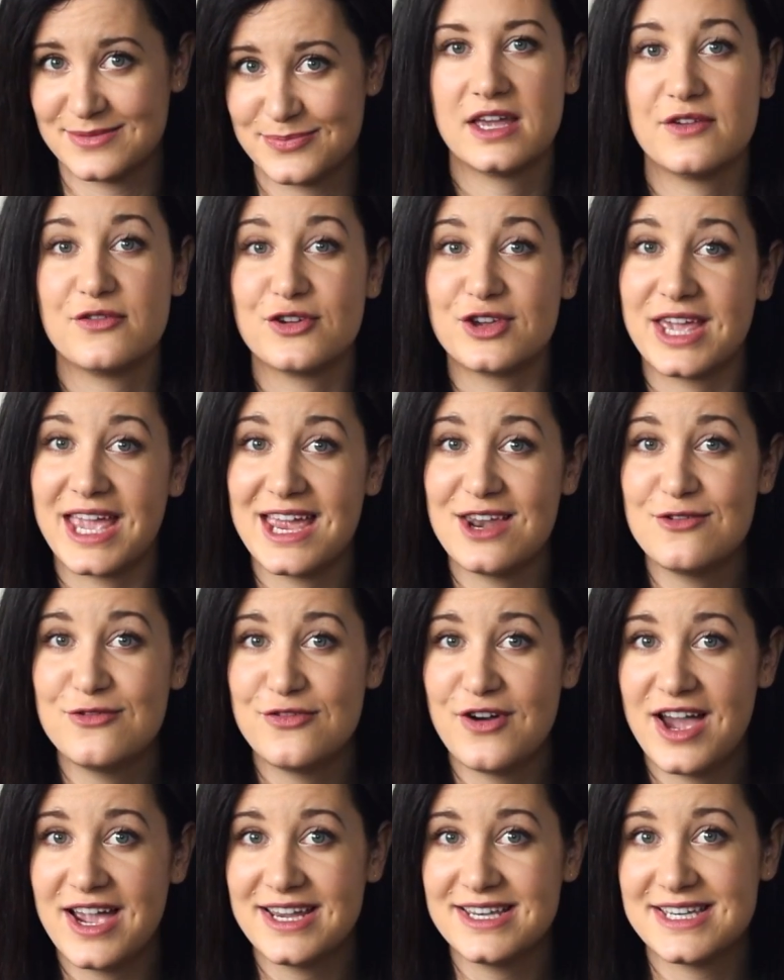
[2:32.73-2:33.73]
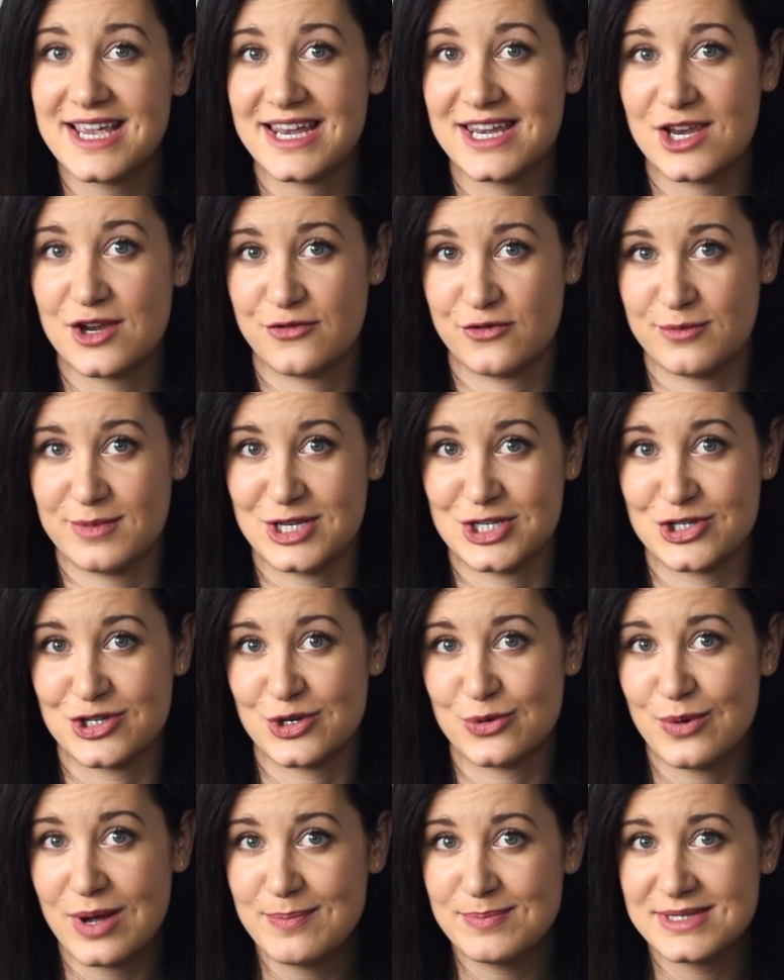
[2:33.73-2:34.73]
If you can't find any information
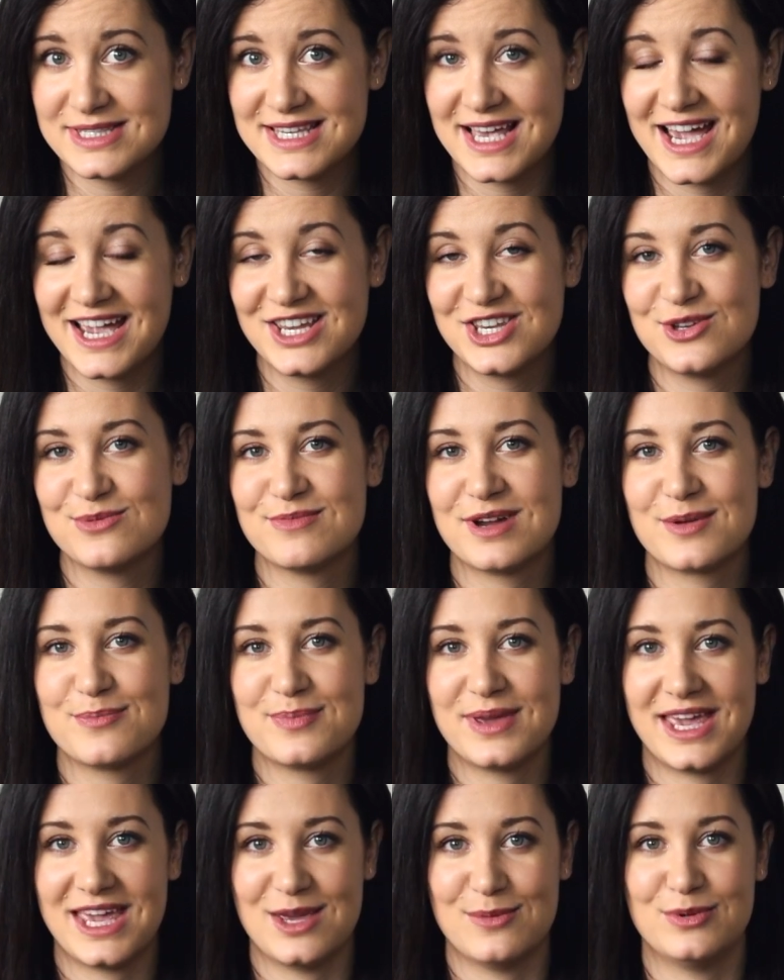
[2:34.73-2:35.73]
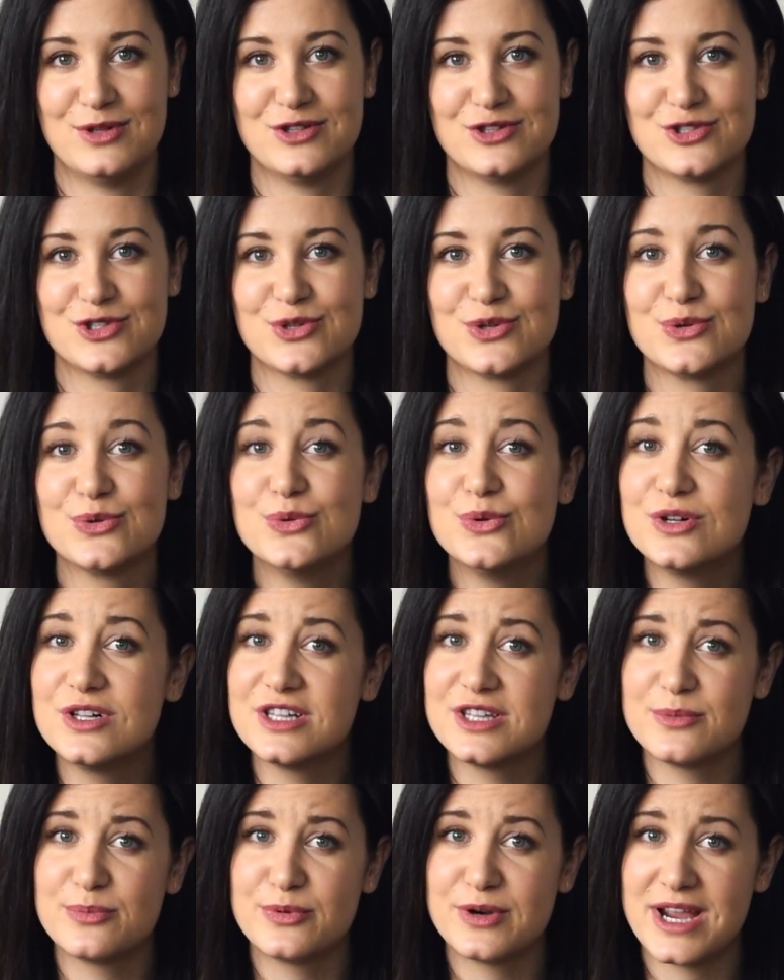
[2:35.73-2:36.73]
on the website, you might be able to Google
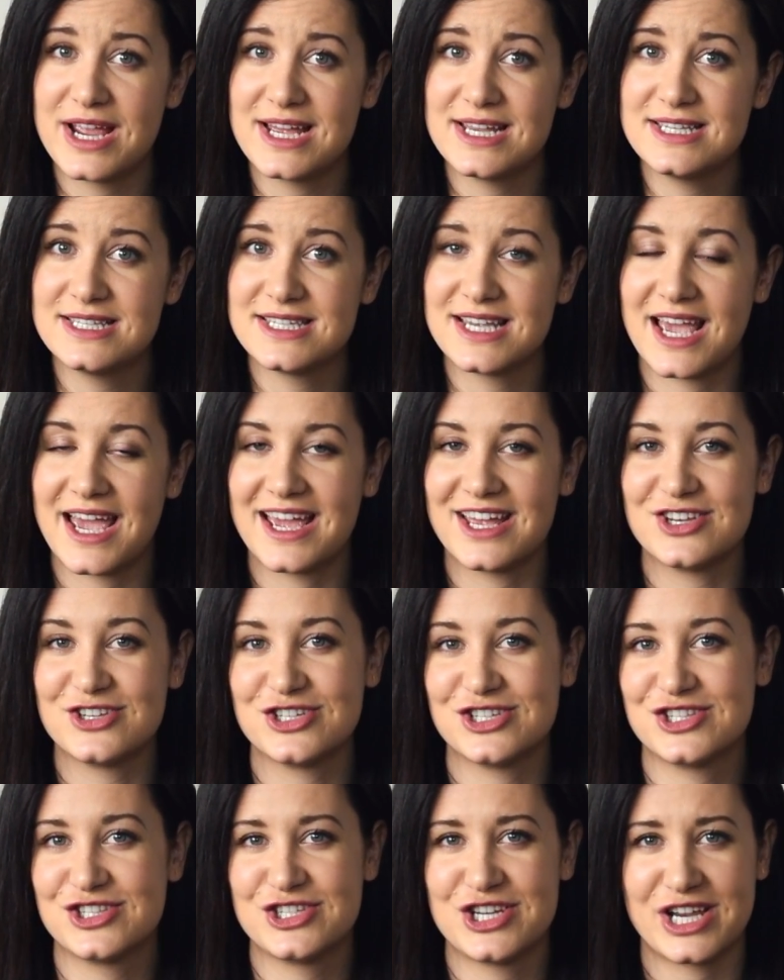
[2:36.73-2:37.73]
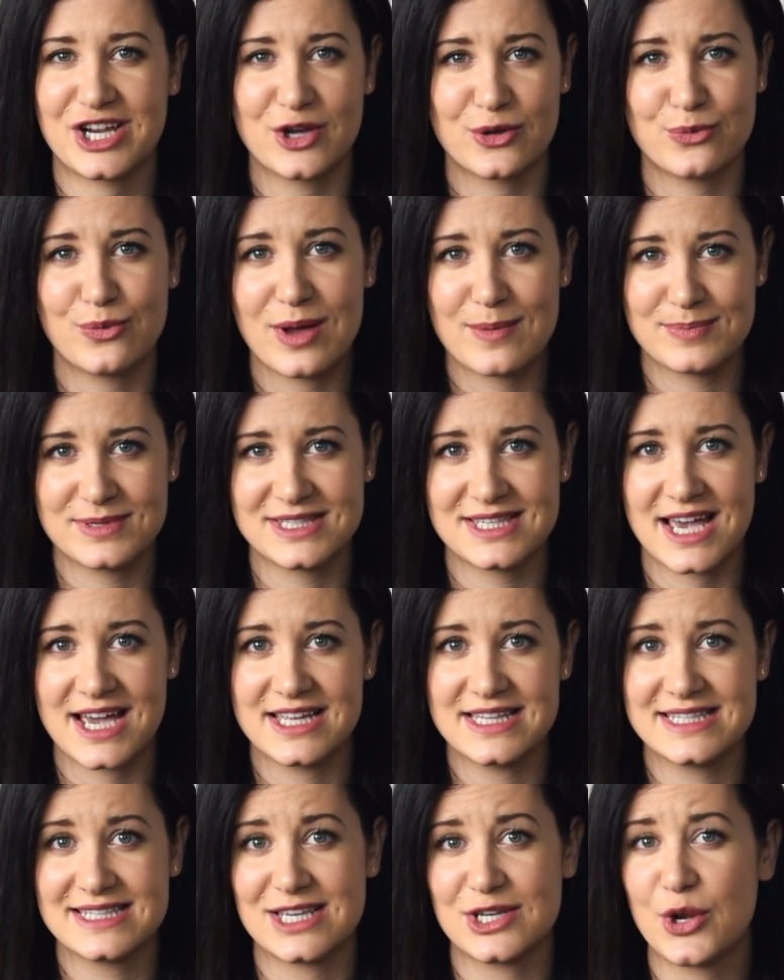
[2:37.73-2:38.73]
the brand and just check out
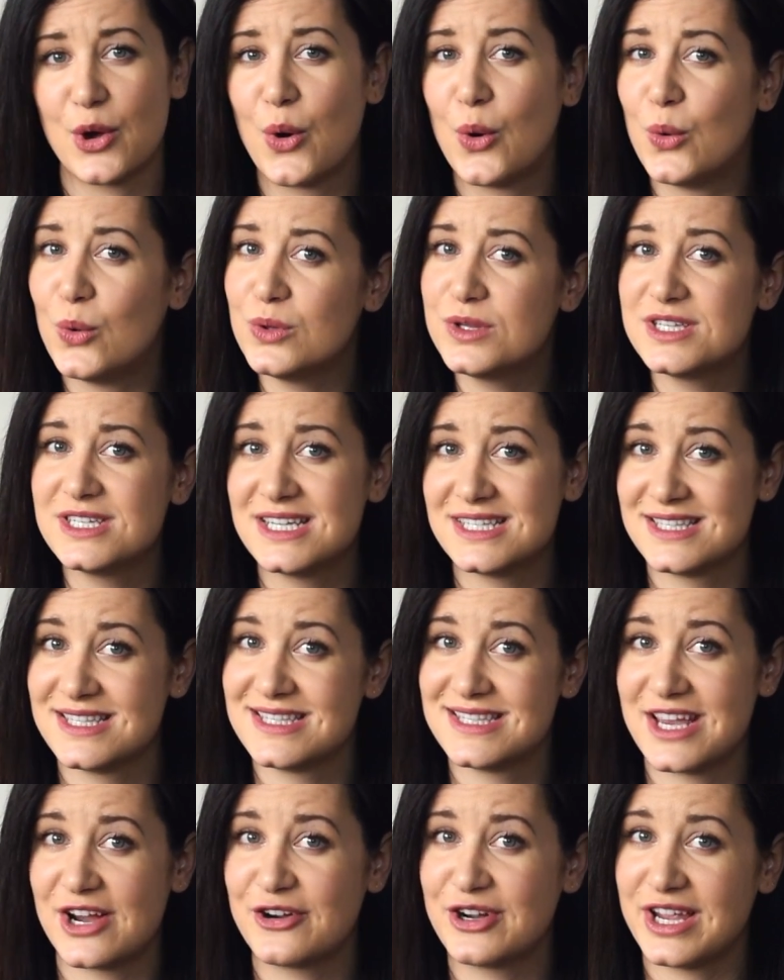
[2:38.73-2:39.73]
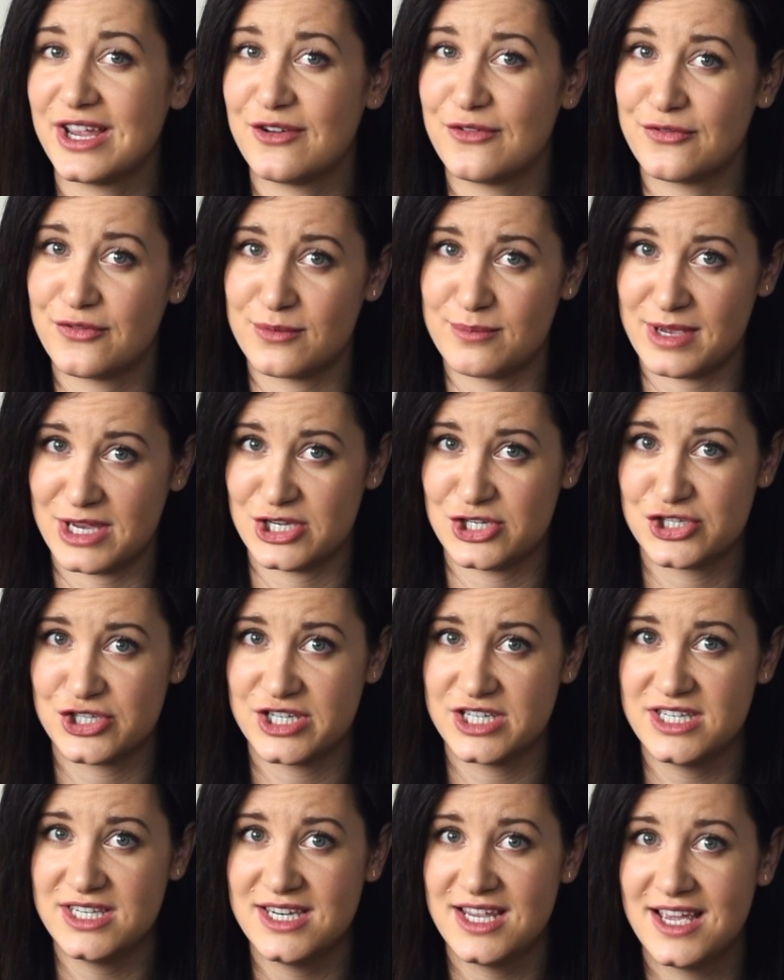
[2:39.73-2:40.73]
websites that hold the necessary
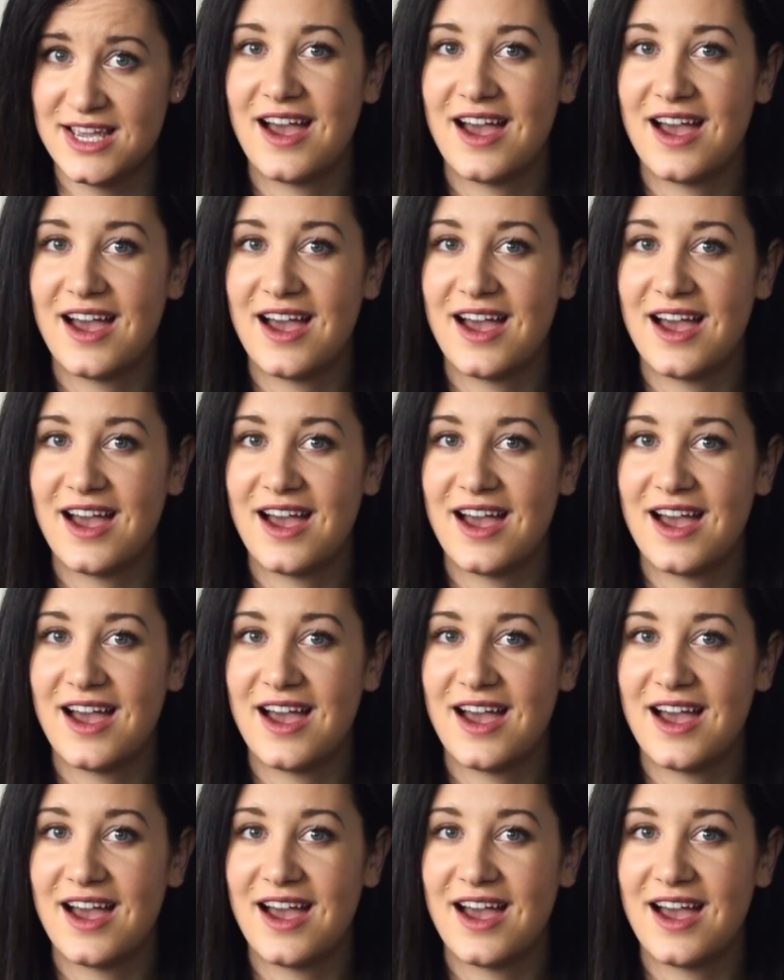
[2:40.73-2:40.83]
information.